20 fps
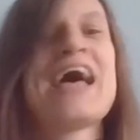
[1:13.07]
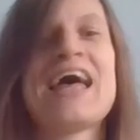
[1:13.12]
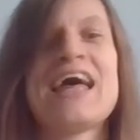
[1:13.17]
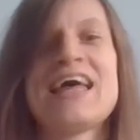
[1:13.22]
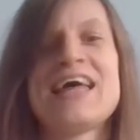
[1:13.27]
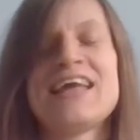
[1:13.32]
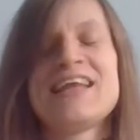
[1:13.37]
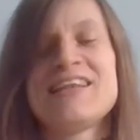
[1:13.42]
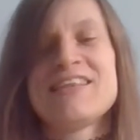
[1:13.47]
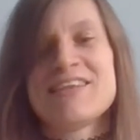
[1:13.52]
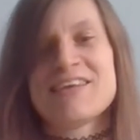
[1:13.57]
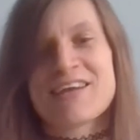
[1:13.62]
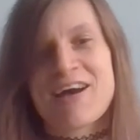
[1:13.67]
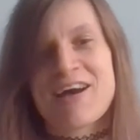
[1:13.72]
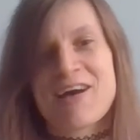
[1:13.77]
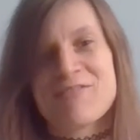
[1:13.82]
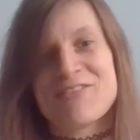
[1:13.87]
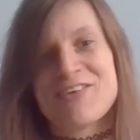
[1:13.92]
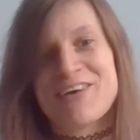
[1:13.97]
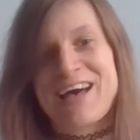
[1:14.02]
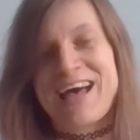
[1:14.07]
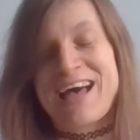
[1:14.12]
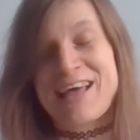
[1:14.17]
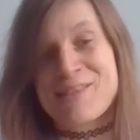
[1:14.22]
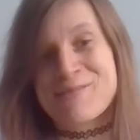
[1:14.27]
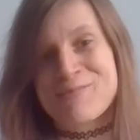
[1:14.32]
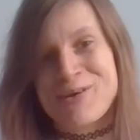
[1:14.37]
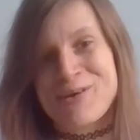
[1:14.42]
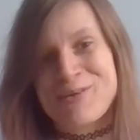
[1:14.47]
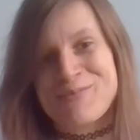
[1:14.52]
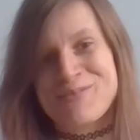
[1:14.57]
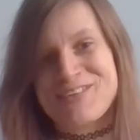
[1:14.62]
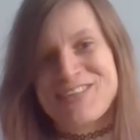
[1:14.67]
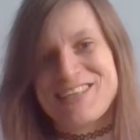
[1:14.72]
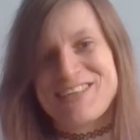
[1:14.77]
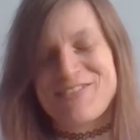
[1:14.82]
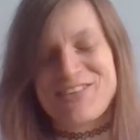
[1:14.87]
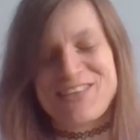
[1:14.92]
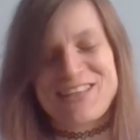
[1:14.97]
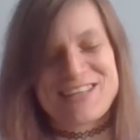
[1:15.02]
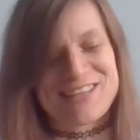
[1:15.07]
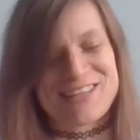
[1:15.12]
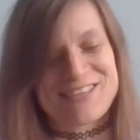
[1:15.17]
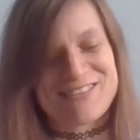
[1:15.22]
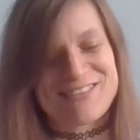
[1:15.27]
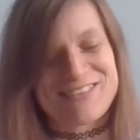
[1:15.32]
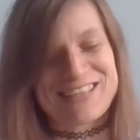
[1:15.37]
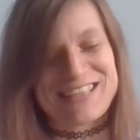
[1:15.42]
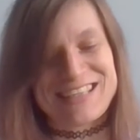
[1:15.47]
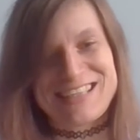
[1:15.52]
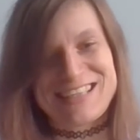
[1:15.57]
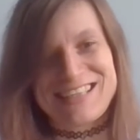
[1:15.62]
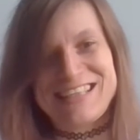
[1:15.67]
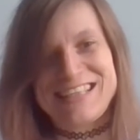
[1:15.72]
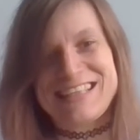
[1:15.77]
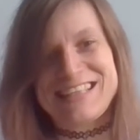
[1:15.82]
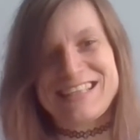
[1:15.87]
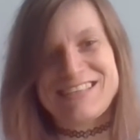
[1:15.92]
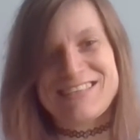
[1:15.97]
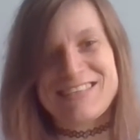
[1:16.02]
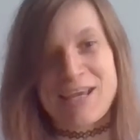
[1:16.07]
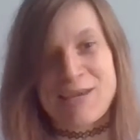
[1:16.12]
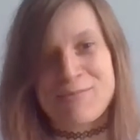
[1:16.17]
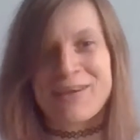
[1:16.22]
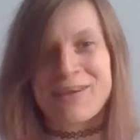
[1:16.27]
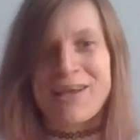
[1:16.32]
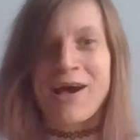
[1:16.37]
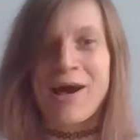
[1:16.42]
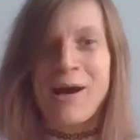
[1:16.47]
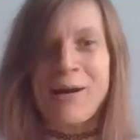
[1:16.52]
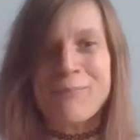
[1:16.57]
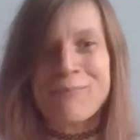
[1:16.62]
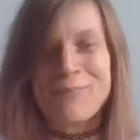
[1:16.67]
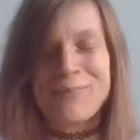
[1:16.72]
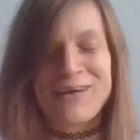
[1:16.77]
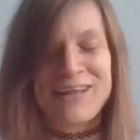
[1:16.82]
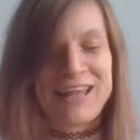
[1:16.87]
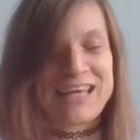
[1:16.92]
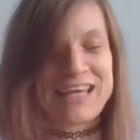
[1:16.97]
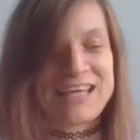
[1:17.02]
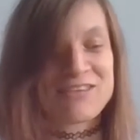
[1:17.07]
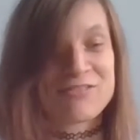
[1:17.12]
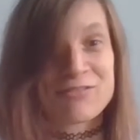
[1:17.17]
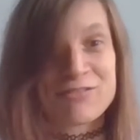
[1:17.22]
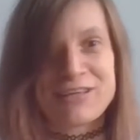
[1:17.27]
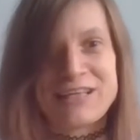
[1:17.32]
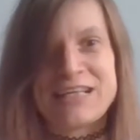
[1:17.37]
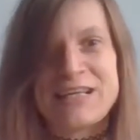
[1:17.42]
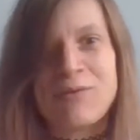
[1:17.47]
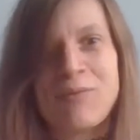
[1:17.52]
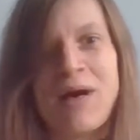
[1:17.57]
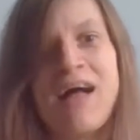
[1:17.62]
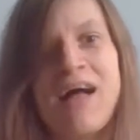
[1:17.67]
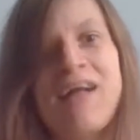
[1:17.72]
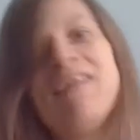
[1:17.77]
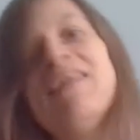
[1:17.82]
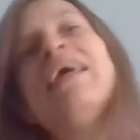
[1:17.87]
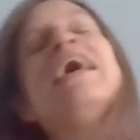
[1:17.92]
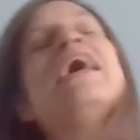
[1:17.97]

and the cover at the moment for this one is shaping up like really well.